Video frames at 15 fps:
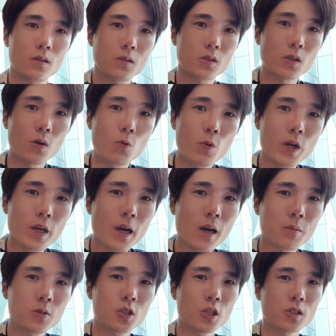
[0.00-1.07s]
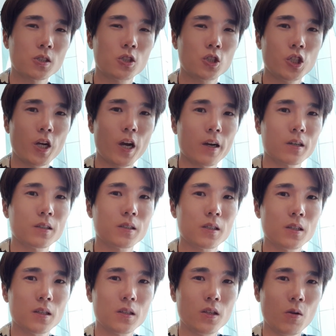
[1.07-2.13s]
So we have just checked
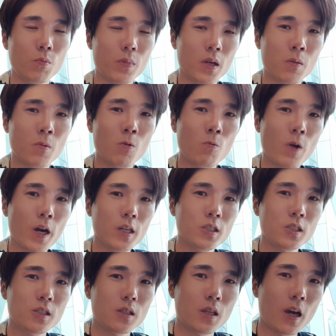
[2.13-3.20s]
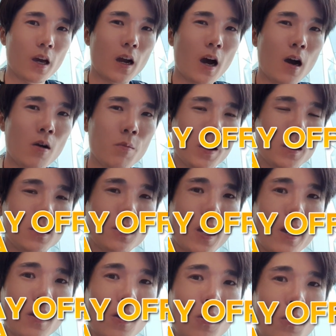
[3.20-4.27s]
the minimum wage, then how many
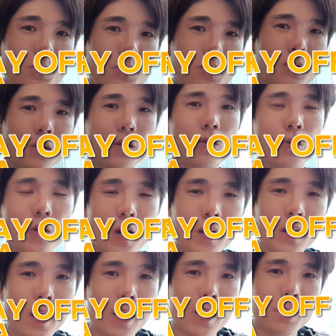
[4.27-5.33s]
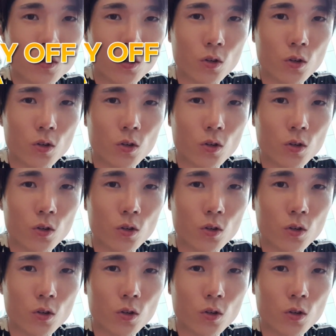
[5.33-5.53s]
days off Korean have?